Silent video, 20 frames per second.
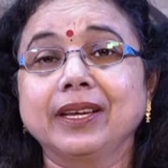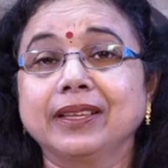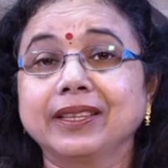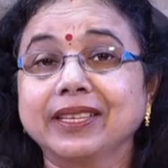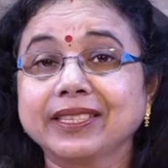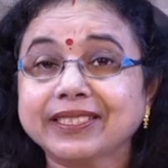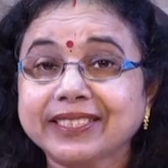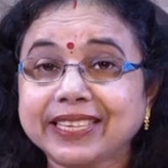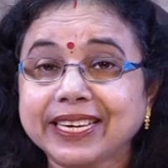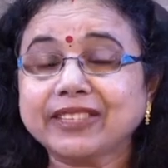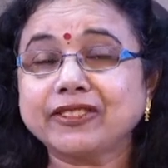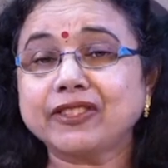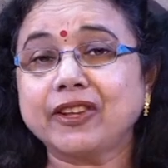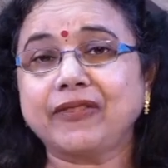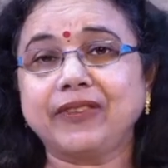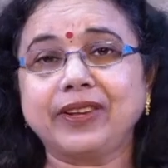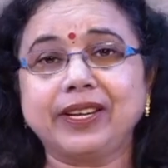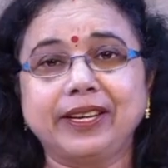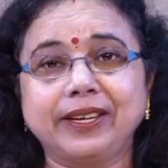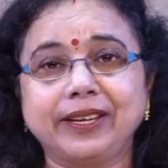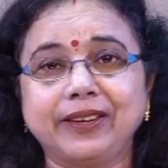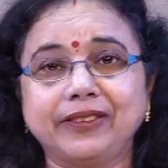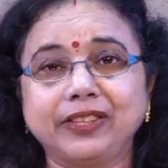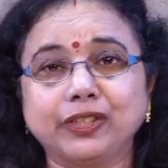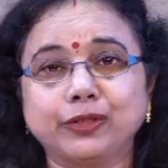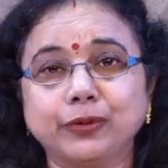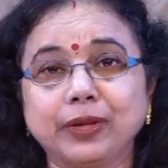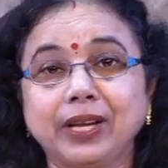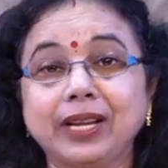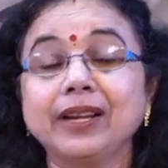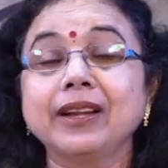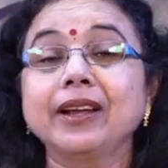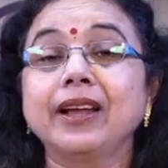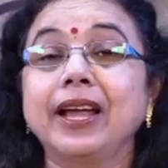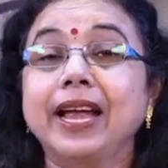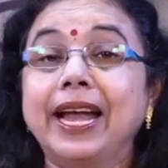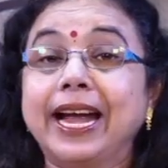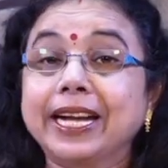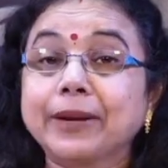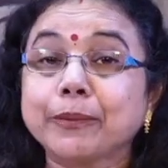the sex of an individual
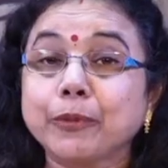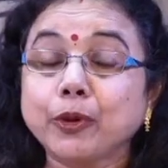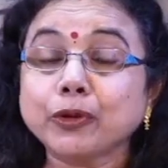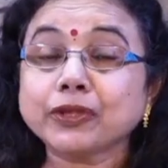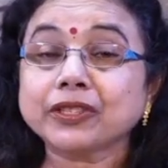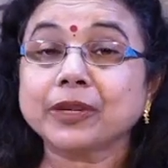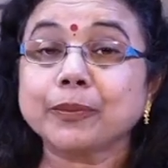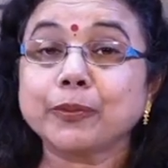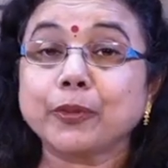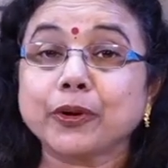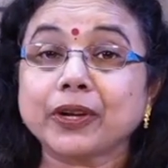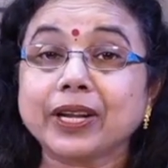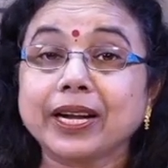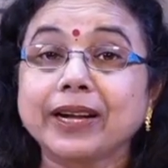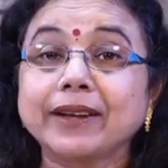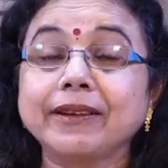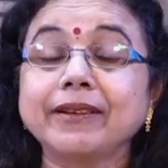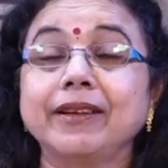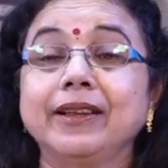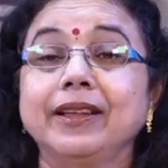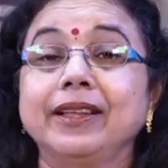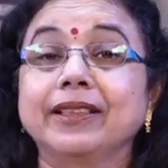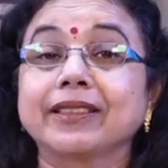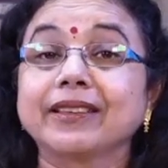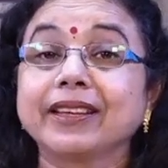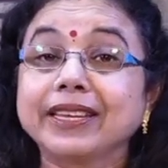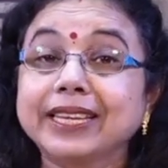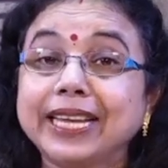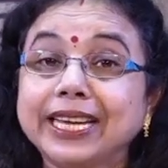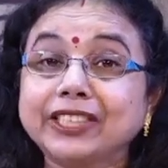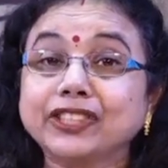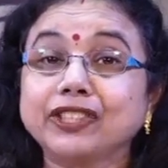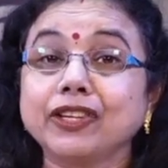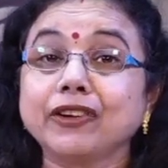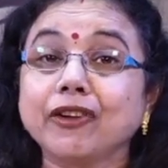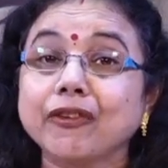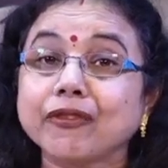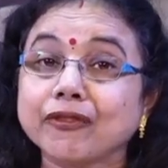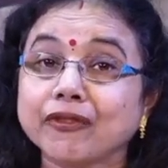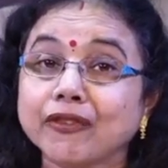and most important the nature
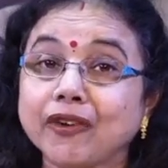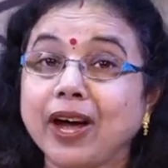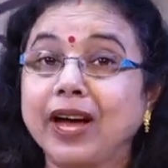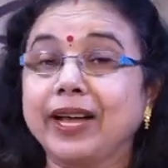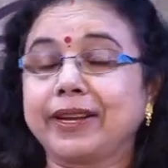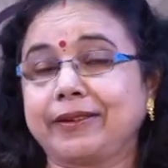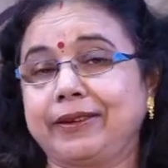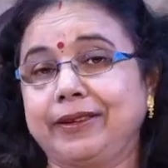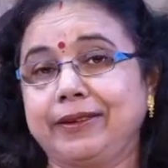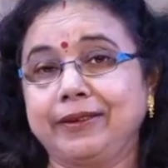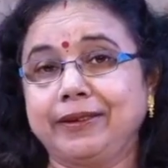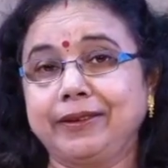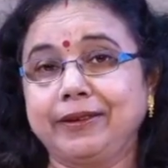of work